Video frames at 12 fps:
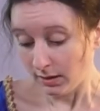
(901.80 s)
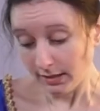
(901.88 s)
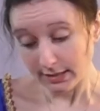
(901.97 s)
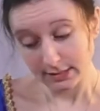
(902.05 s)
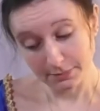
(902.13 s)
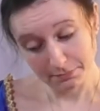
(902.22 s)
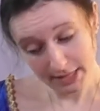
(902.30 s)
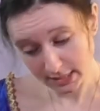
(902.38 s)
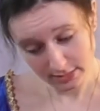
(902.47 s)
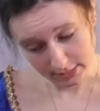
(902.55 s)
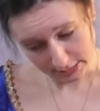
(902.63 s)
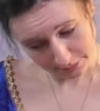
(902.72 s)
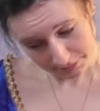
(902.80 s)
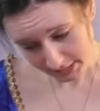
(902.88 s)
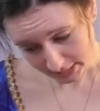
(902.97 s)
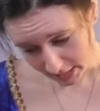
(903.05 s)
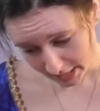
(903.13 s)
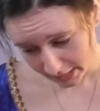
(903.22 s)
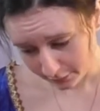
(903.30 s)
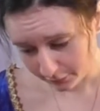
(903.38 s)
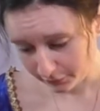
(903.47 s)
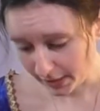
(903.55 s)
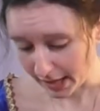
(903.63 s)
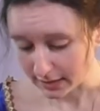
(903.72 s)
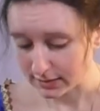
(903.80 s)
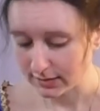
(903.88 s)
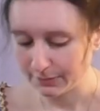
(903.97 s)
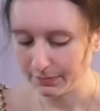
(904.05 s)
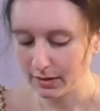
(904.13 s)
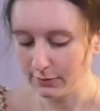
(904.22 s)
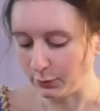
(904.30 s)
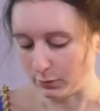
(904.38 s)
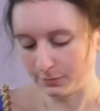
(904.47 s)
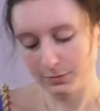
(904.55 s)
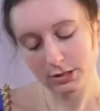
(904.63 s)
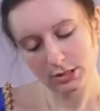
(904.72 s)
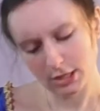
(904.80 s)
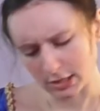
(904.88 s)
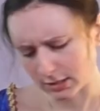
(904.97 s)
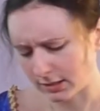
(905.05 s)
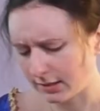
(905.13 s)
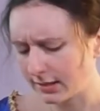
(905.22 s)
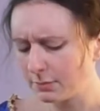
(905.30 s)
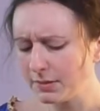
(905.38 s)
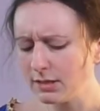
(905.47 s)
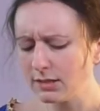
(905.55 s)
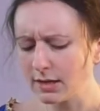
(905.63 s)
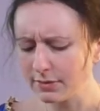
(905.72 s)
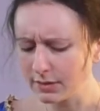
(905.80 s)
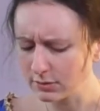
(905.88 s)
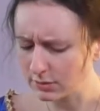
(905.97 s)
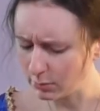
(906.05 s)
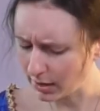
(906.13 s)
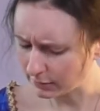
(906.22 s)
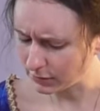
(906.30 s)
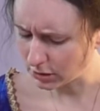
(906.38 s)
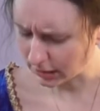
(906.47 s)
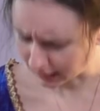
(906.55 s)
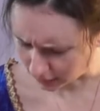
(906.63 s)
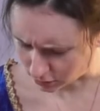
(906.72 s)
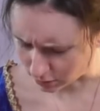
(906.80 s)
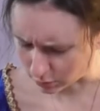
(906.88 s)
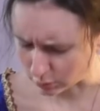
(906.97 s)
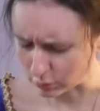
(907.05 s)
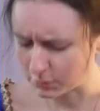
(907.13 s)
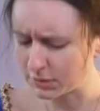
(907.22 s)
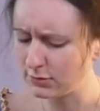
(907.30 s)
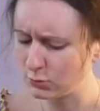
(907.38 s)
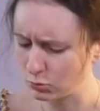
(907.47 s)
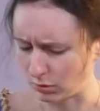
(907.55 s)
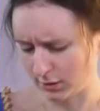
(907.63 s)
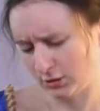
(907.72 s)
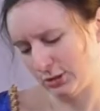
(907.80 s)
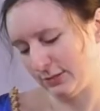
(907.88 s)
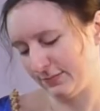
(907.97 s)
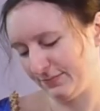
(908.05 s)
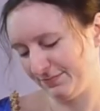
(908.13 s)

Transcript: It amazes me, I confess, for certainly there can be nothing so advantageous to them as instruction.